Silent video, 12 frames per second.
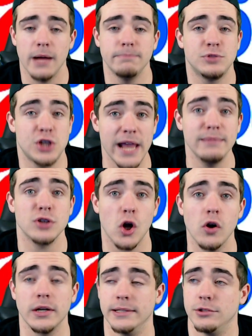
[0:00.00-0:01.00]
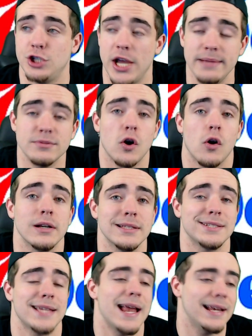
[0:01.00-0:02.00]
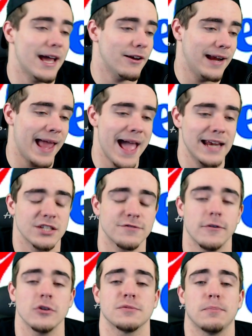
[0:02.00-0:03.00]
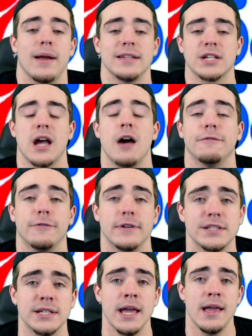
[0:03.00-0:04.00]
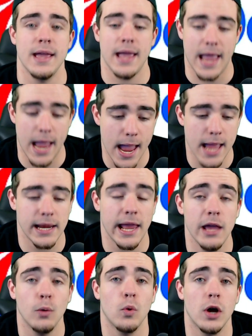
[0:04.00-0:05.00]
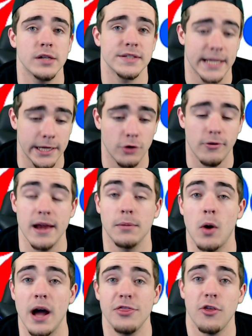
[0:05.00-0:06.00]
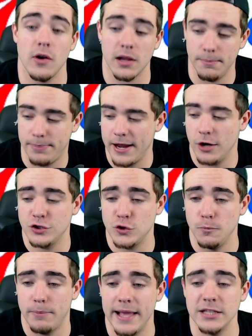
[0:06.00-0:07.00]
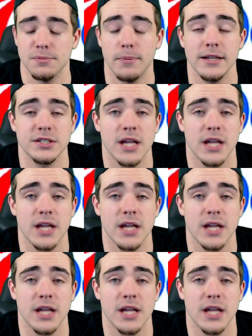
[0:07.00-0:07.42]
James Harden. James Harden sat down and had his first press conference, and it was incredible. I thought compared to Ben's press